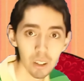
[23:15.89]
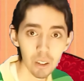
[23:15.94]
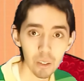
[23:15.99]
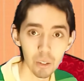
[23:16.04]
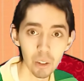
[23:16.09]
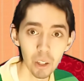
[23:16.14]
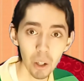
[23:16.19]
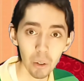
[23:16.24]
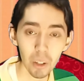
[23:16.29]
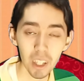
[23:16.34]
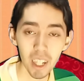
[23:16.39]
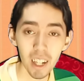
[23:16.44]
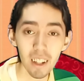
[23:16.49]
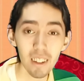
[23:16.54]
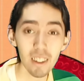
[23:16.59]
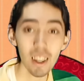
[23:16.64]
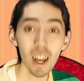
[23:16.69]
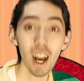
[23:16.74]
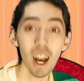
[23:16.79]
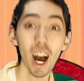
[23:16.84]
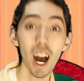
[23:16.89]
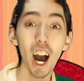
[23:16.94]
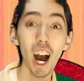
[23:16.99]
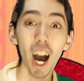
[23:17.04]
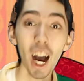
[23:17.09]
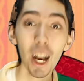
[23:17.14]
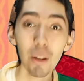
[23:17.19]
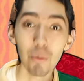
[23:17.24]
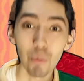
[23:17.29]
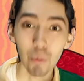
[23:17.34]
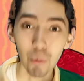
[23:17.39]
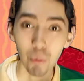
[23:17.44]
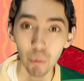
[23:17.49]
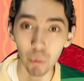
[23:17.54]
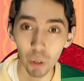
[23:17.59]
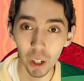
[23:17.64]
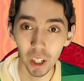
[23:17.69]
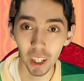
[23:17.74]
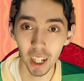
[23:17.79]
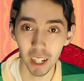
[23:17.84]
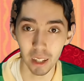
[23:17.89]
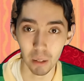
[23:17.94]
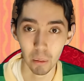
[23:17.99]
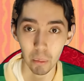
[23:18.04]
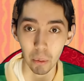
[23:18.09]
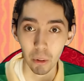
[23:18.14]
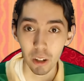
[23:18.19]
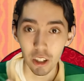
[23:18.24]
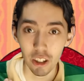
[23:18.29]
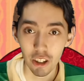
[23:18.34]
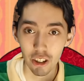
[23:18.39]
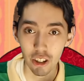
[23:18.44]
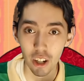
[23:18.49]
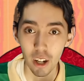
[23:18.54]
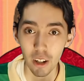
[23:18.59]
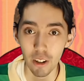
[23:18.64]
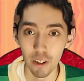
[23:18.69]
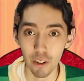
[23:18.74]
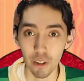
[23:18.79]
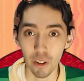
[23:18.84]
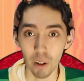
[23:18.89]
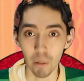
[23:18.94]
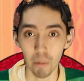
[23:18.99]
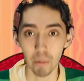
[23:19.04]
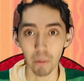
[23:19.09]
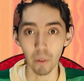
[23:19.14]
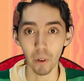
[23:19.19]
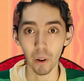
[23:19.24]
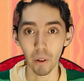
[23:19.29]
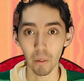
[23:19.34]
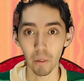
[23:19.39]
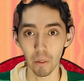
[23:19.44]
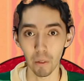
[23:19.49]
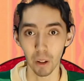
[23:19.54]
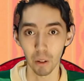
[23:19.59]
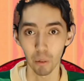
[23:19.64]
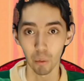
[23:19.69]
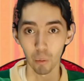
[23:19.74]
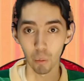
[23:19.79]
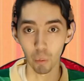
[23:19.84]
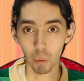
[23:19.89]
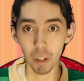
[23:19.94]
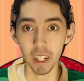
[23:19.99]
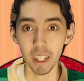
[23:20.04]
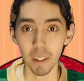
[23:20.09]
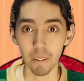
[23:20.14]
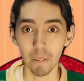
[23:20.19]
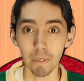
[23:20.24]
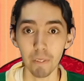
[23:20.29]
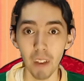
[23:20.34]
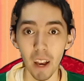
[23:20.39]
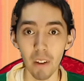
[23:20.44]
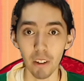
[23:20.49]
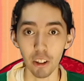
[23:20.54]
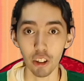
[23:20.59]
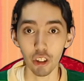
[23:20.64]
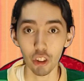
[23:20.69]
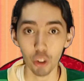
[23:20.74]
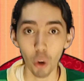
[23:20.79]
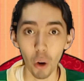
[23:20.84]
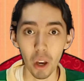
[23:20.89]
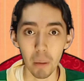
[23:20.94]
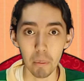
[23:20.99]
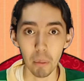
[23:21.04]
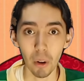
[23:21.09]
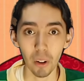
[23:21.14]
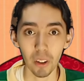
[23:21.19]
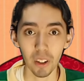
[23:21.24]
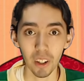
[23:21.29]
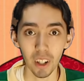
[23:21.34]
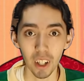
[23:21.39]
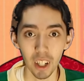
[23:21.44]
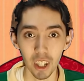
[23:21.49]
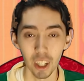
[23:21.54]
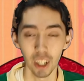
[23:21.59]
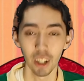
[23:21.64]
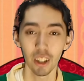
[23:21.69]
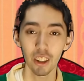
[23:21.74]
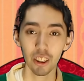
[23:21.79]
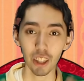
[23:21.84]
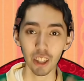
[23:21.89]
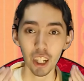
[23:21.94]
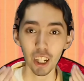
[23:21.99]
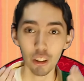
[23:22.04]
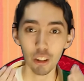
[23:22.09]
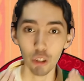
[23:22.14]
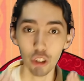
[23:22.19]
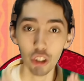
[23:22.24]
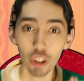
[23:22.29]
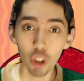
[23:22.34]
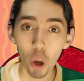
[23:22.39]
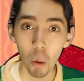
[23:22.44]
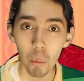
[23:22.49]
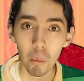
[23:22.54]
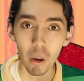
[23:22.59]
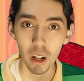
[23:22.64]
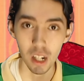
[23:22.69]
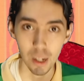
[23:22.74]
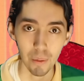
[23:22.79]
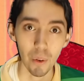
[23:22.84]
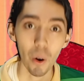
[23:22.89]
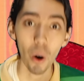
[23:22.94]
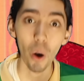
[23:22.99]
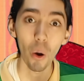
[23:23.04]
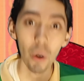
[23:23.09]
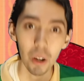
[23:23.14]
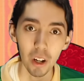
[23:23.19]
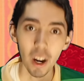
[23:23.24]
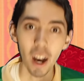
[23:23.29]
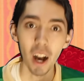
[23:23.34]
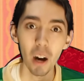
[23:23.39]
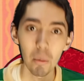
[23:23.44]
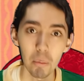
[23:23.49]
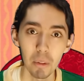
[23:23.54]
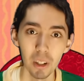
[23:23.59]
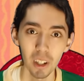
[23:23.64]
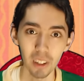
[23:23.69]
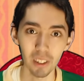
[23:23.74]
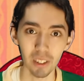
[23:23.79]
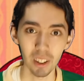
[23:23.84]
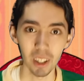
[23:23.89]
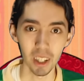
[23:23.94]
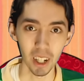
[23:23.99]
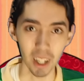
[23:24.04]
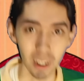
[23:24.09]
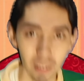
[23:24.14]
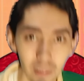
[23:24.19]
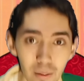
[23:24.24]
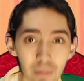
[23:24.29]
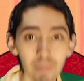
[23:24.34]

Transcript: You know, kids, I realize appreciate you for read their favorite storybook. Thank you so much for all your helping us today.